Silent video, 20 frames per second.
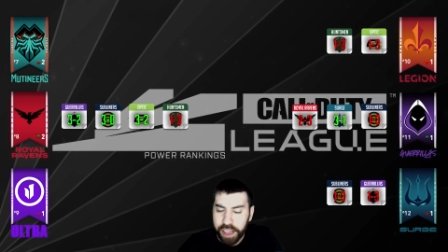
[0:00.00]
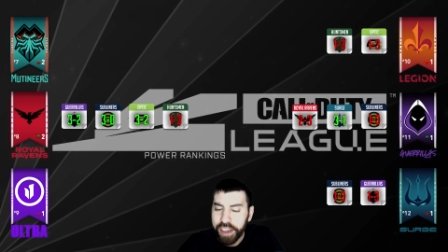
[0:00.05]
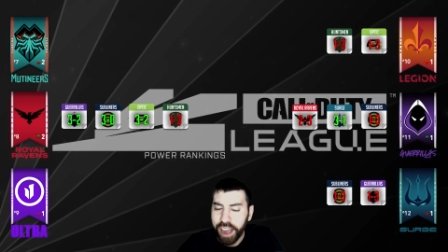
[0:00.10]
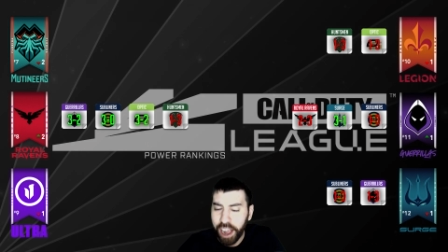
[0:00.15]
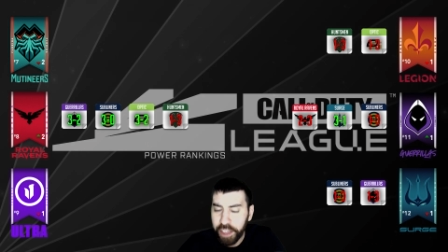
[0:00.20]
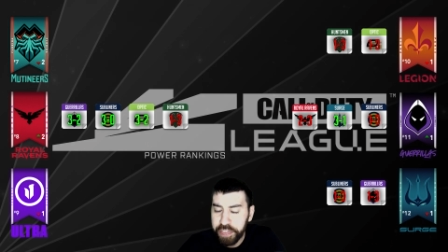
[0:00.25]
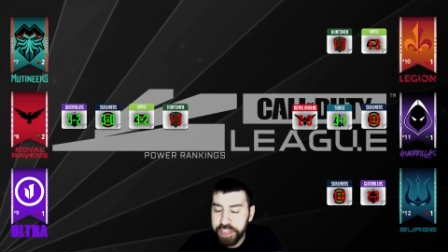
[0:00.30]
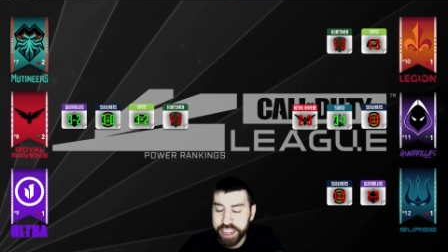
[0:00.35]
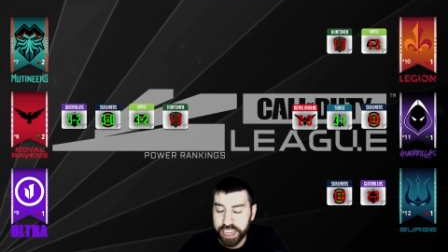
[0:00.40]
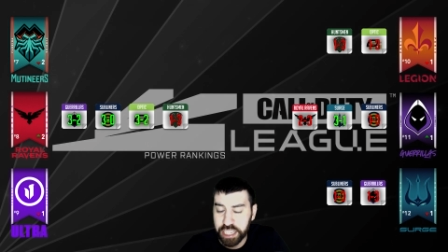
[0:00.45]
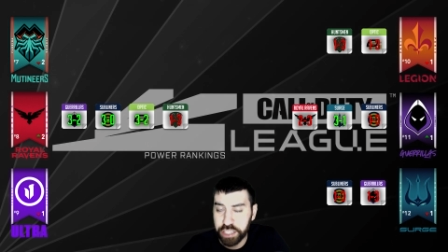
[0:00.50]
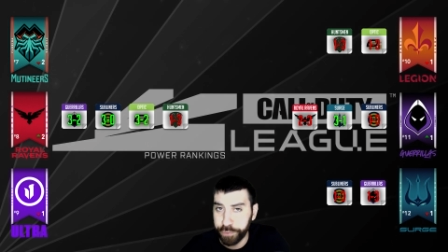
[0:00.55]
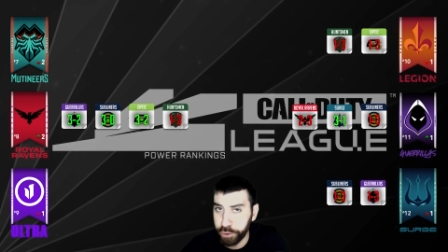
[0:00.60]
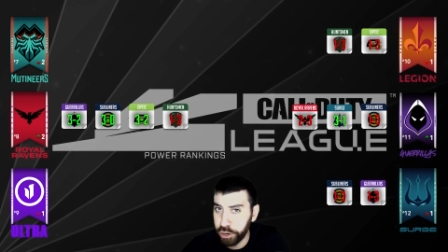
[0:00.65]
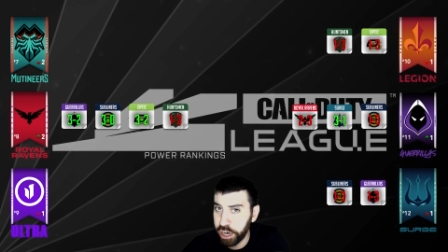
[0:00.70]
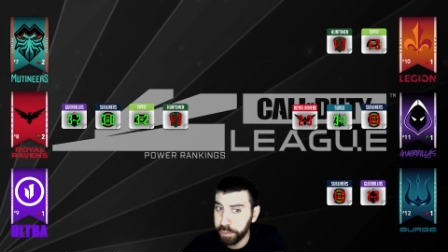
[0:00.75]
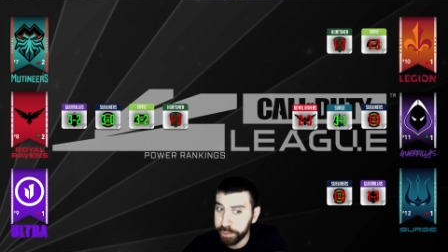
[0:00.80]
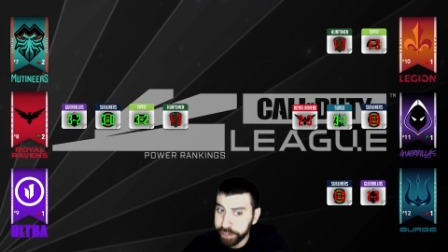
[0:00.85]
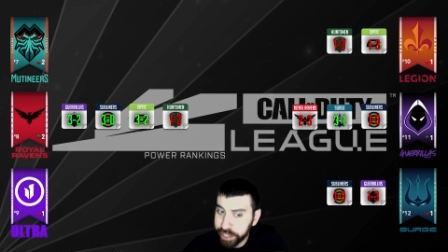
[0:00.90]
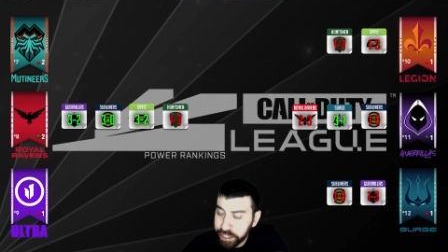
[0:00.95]
I think it's
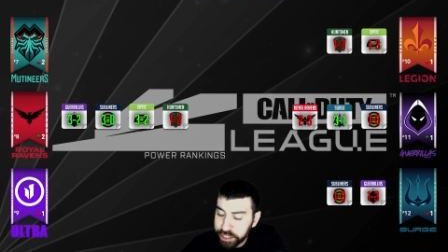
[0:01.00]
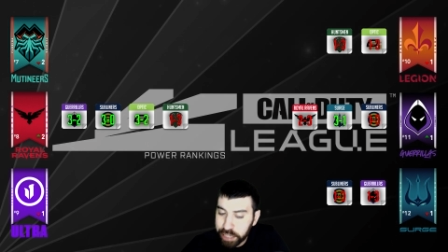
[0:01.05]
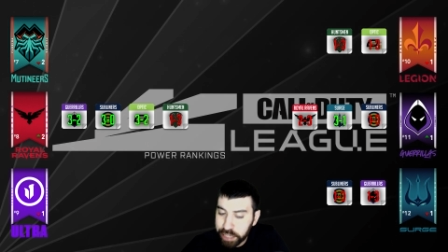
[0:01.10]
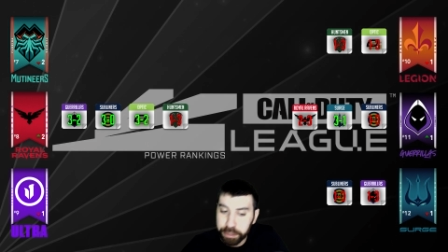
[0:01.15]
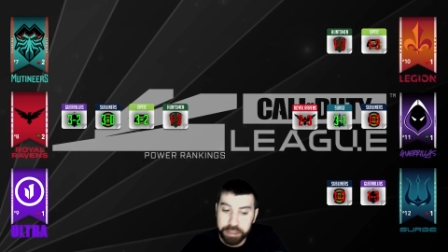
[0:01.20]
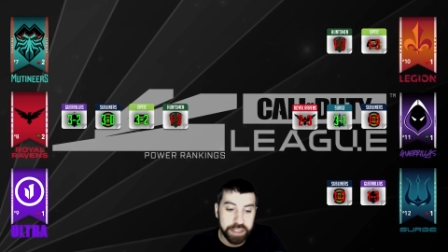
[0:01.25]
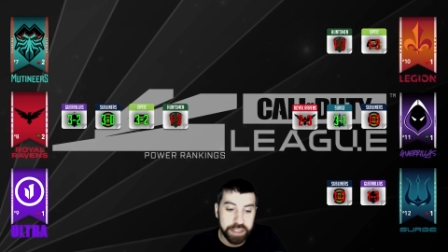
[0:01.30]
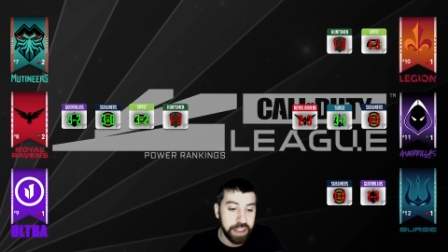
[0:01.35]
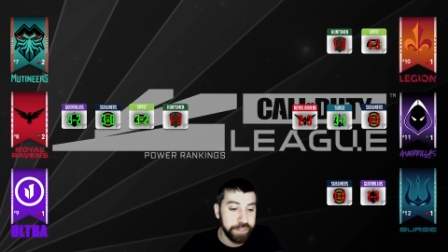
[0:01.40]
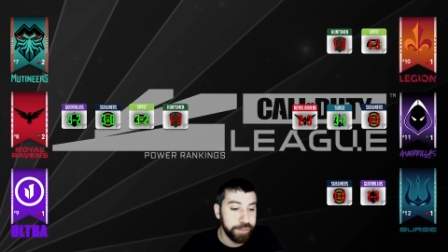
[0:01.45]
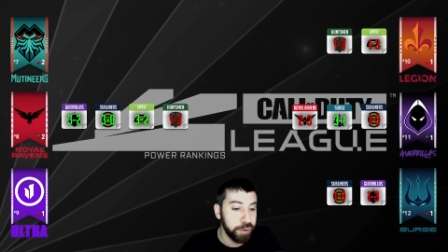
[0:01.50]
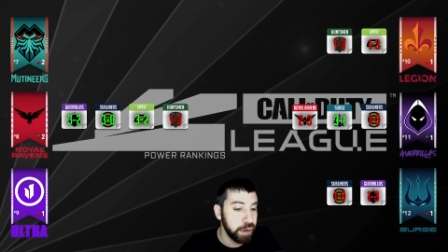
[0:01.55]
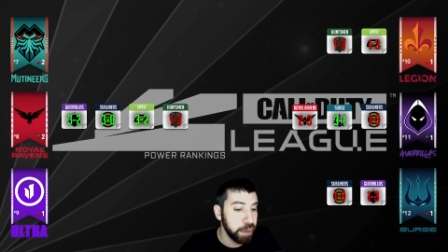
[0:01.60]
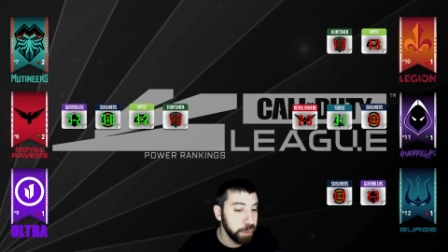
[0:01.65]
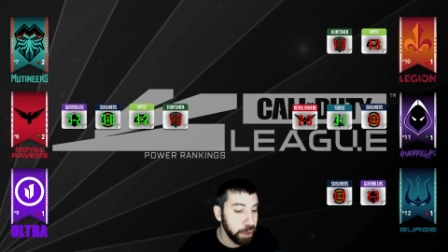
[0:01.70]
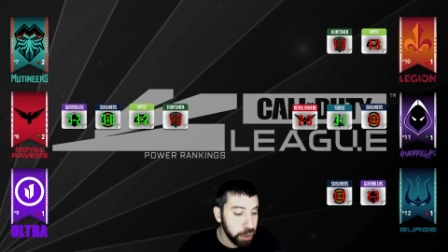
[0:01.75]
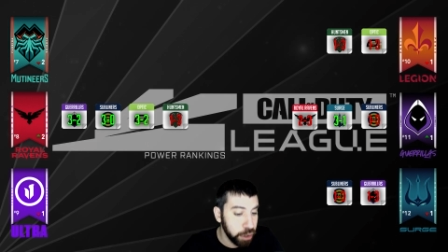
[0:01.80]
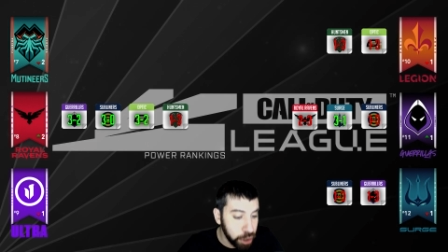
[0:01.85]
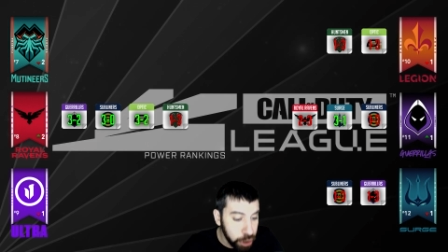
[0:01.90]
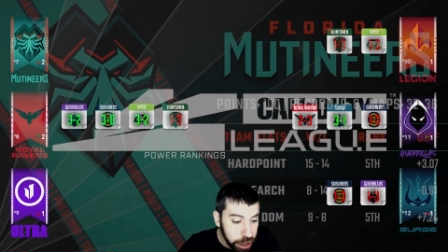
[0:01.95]
very reasonable that they very
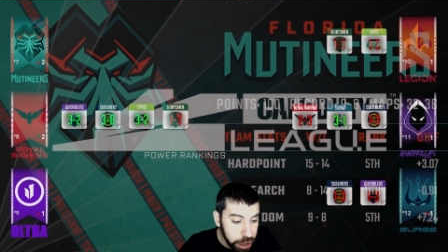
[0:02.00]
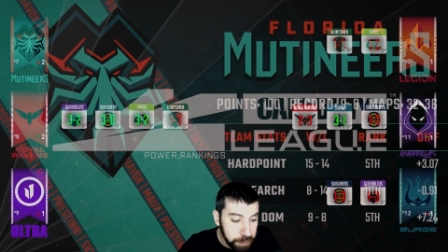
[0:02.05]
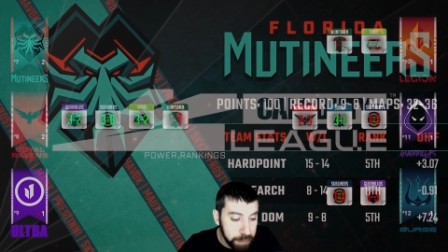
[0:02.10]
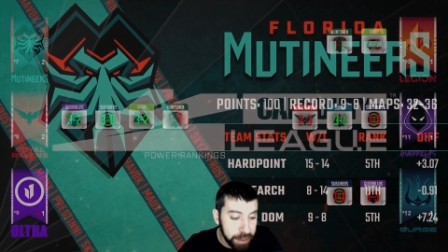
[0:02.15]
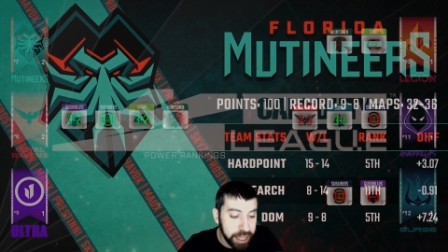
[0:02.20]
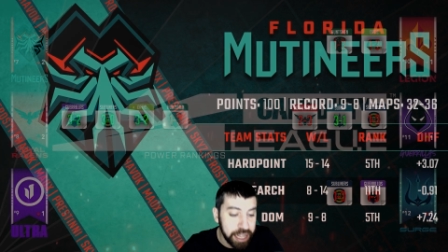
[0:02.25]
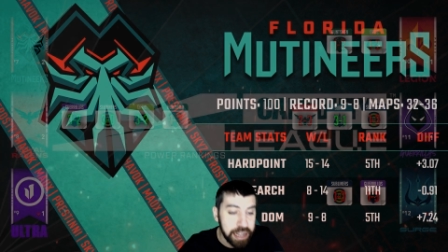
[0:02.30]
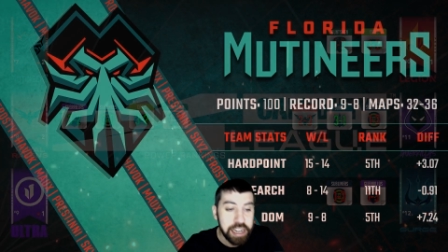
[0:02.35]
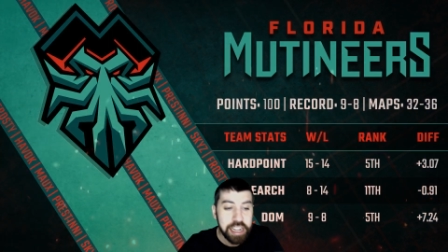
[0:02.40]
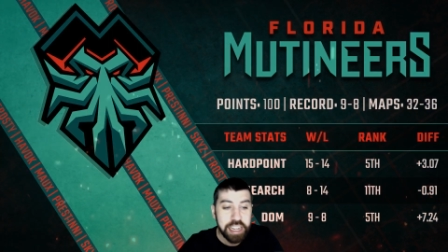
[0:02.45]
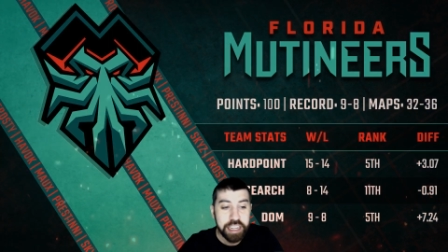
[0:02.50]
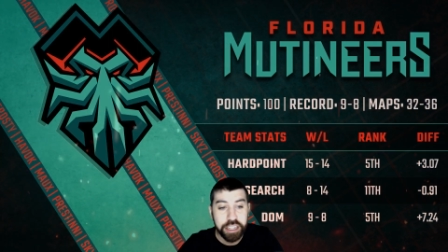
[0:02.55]
well could be.